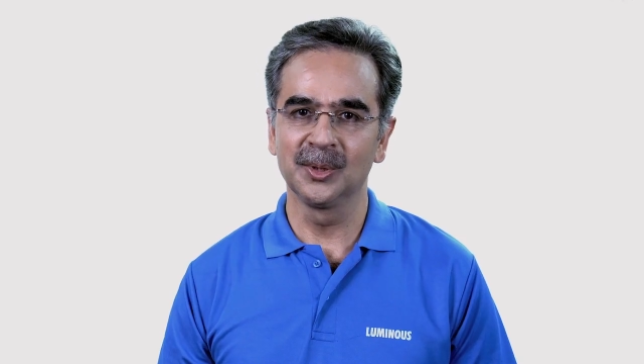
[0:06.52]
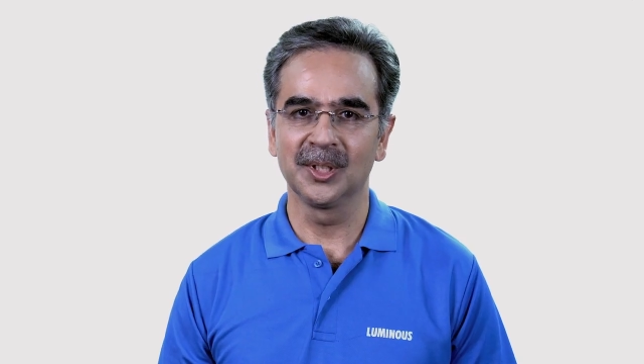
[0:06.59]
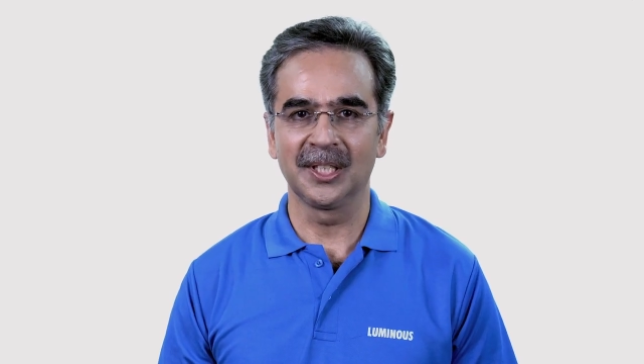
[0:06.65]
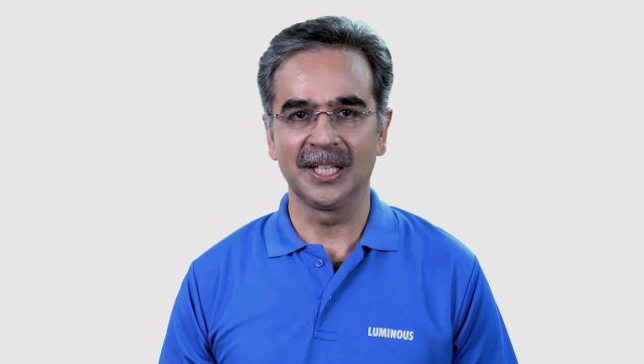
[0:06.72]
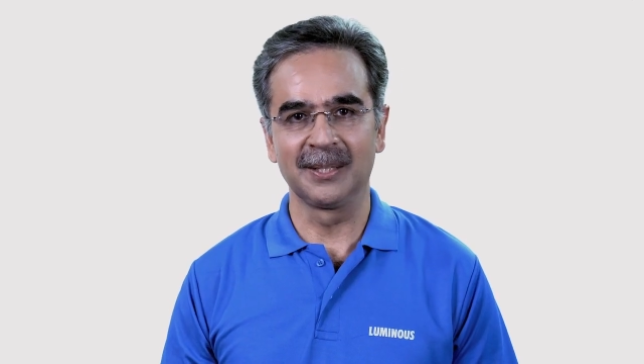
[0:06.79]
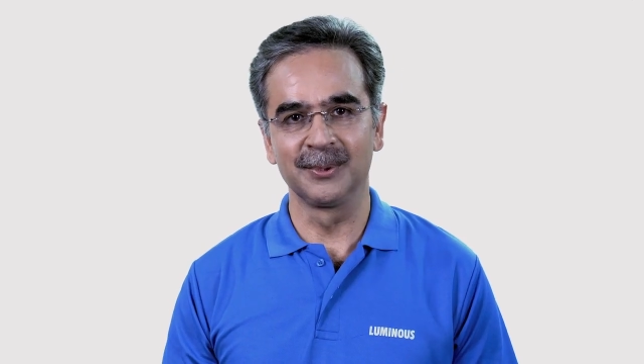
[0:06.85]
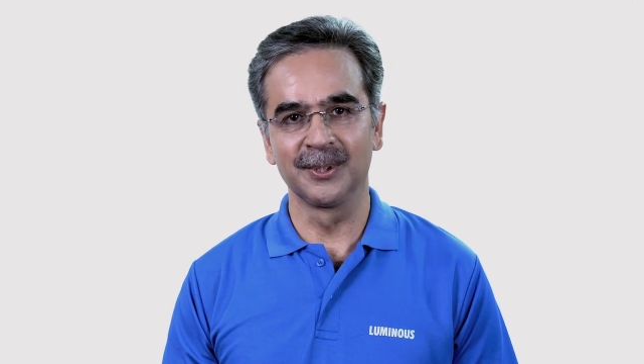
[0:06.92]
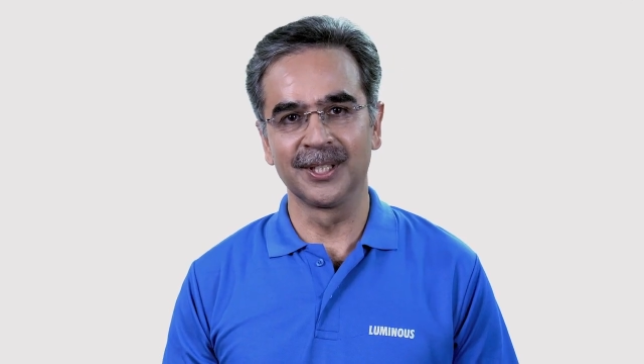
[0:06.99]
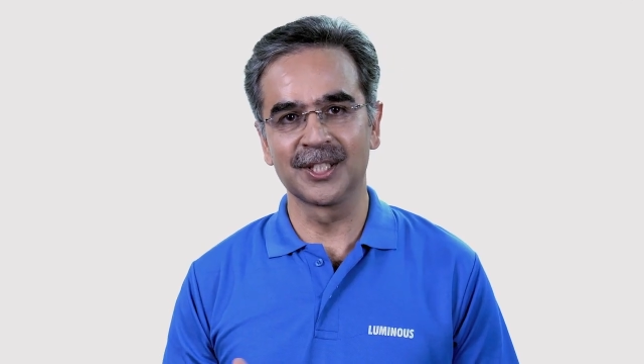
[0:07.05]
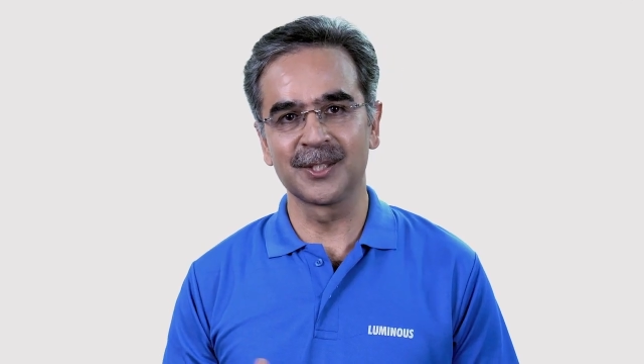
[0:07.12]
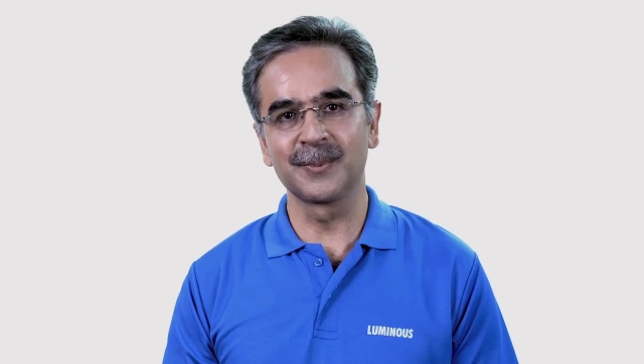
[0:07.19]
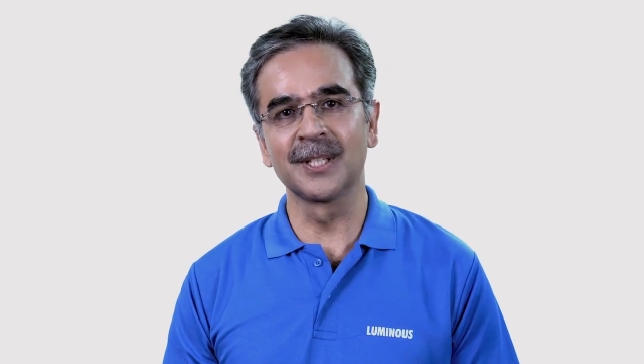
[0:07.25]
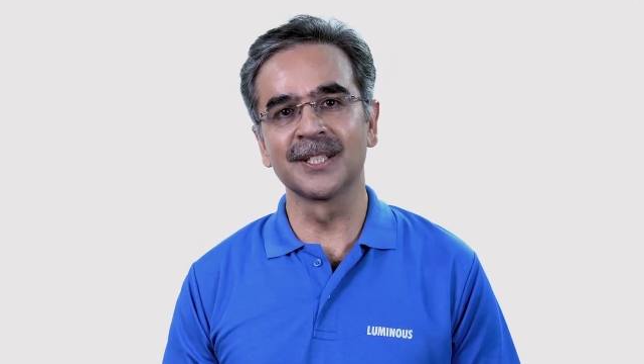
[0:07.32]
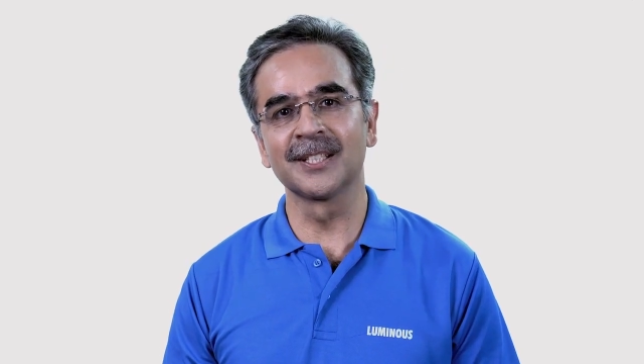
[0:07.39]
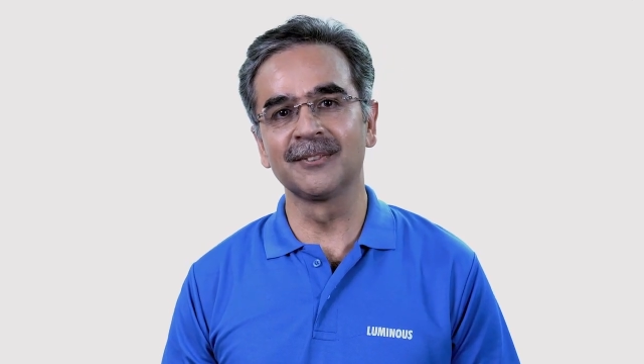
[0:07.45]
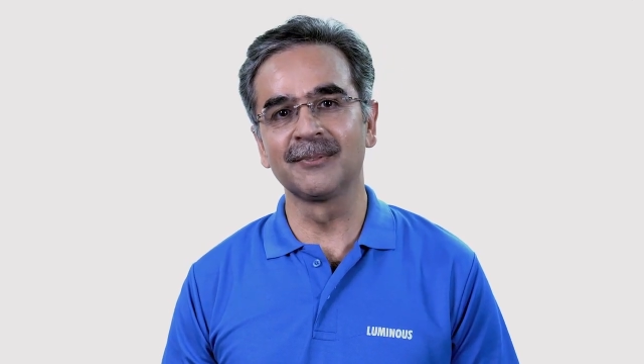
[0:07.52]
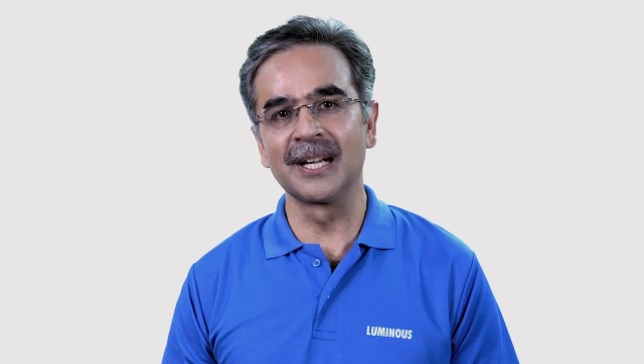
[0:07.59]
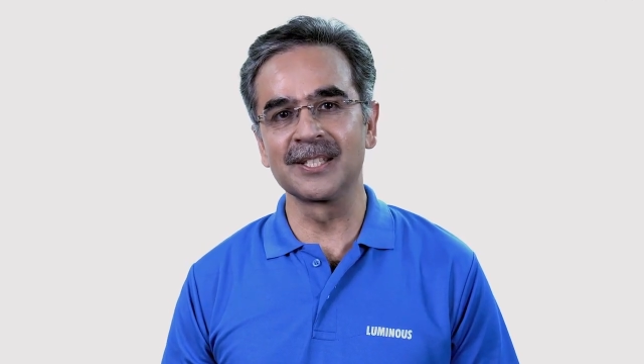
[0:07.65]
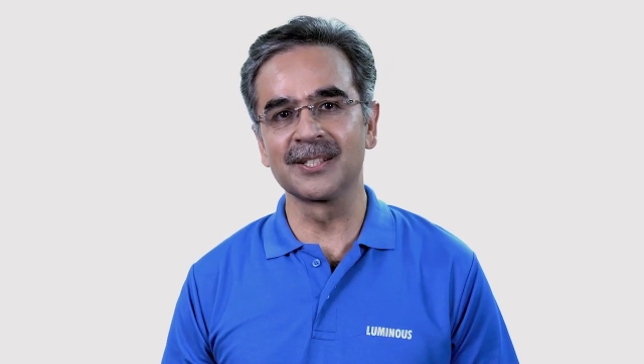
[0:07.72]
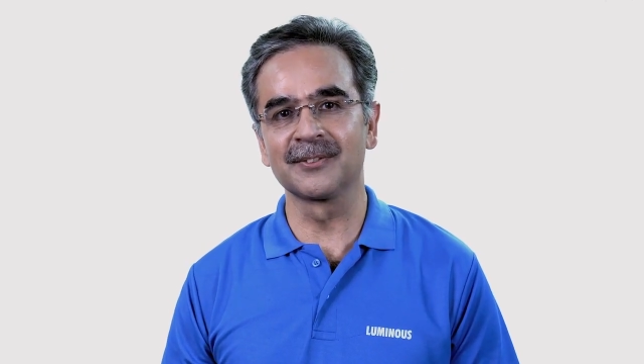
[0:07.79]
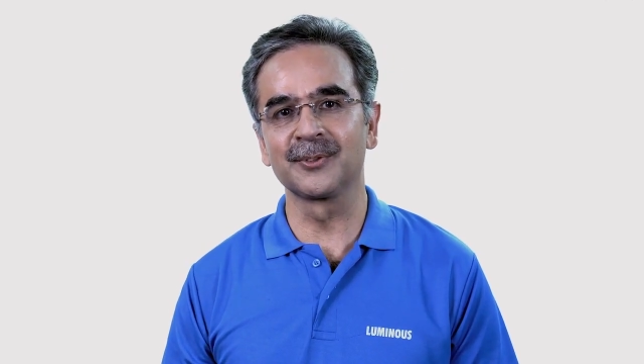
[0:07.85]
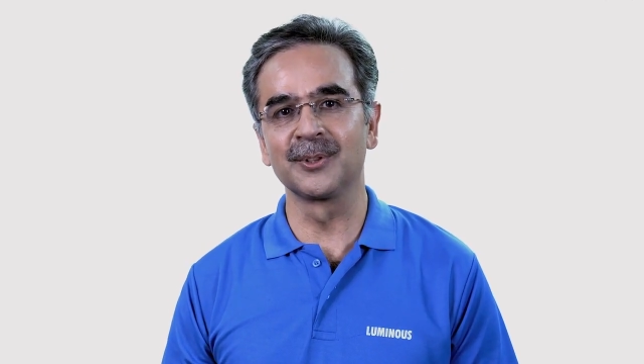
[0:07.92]
Hello, I am your expert
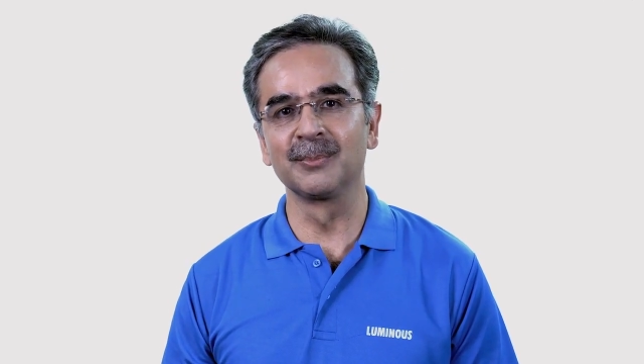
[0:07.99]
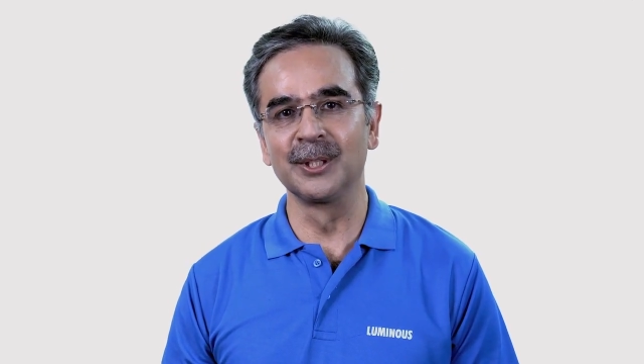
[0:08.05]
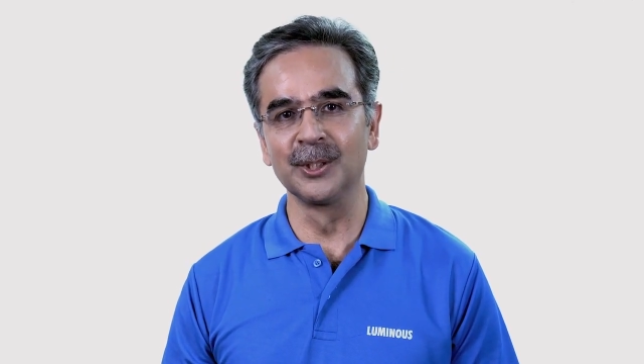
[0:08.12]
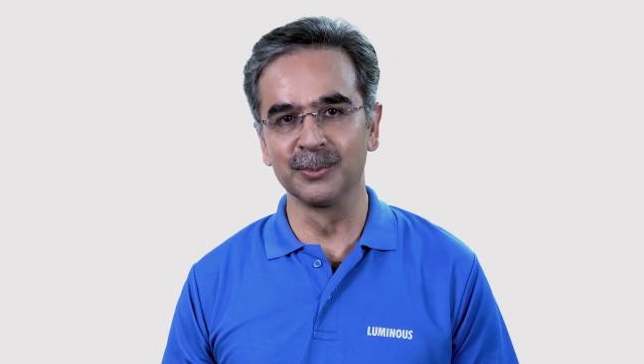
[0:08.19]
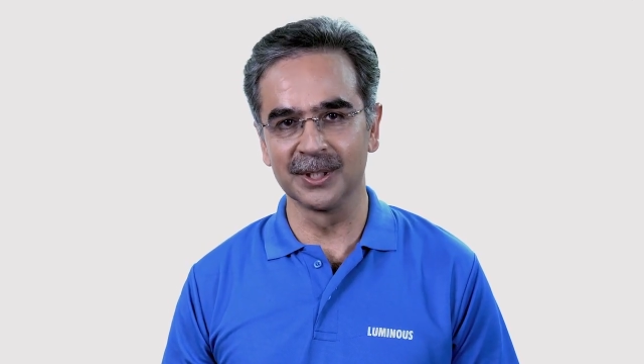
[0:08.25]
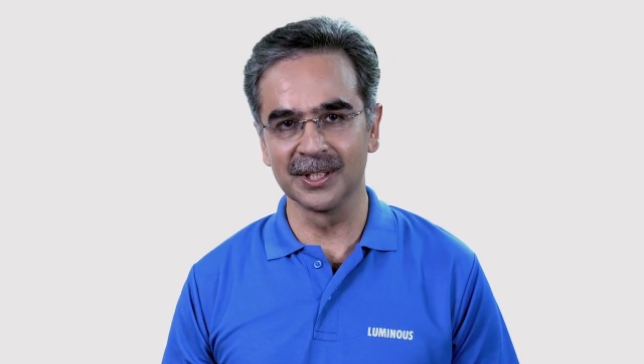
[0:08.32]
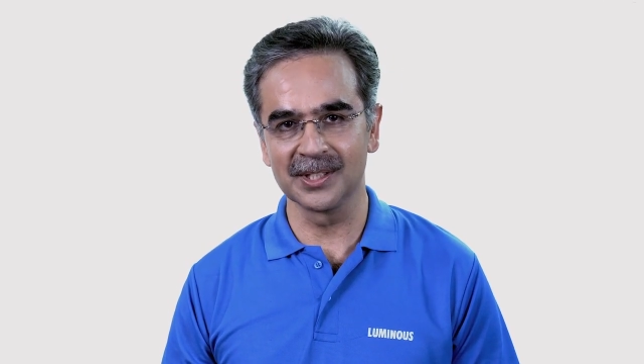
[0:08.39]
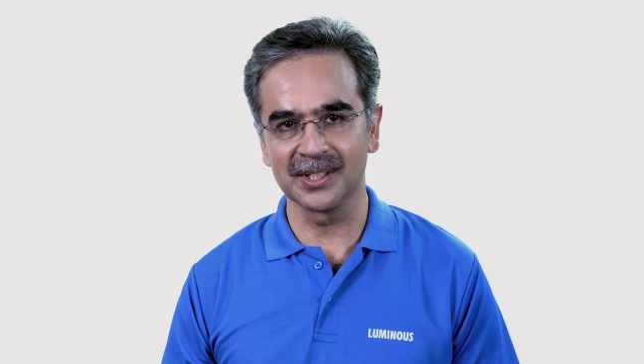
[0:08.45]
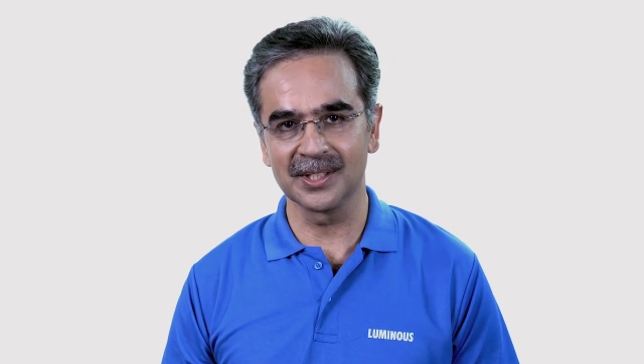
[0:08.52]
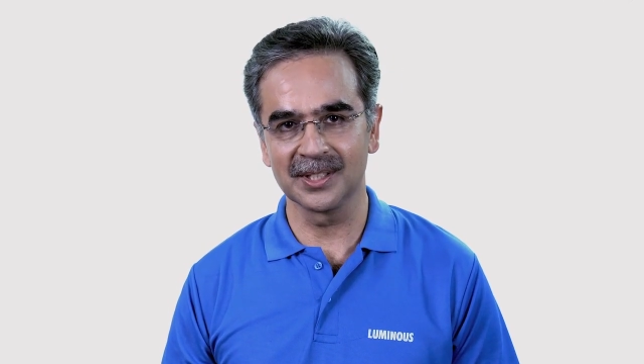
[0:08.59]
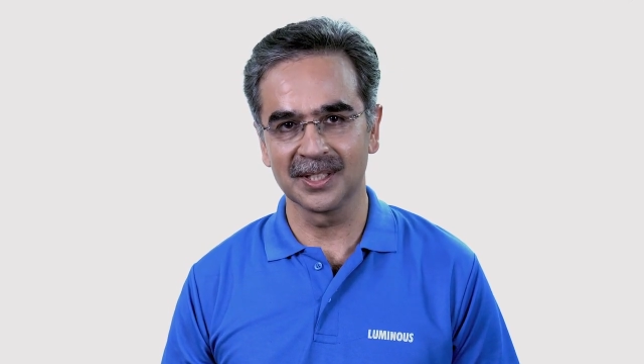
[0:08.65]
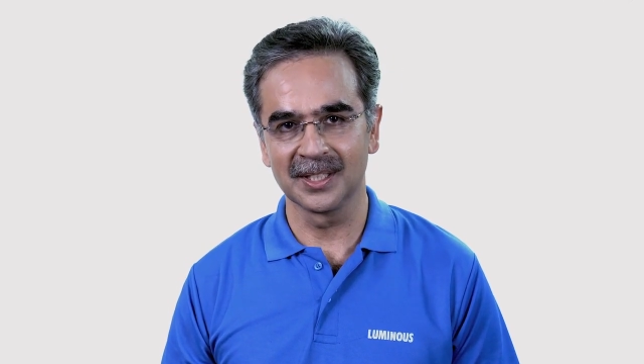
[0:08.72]
advisor from Luminous.